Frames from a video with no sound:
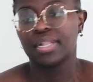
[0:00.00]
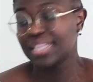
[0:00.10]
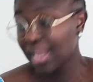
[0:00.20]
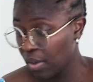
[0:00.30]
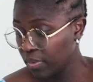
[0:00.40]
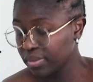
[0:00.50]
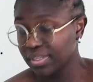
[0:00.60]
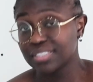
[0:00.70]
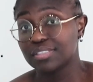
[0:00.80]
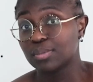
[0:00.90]
Now
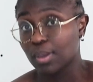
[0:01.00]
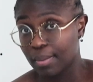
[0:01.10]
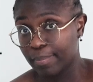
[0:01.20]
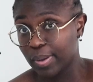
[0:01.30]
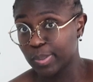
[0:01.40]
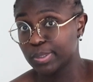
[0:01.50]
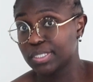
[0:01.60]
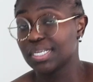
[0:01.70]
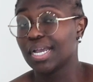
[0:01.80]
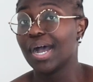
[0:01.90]
let's talk
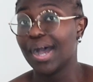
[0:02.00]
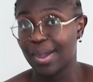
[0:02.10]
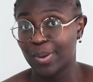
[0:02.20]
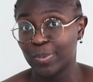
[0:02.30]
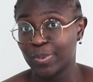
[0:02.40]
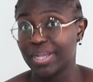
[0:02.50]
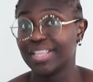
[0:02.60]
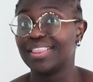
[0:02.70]
about how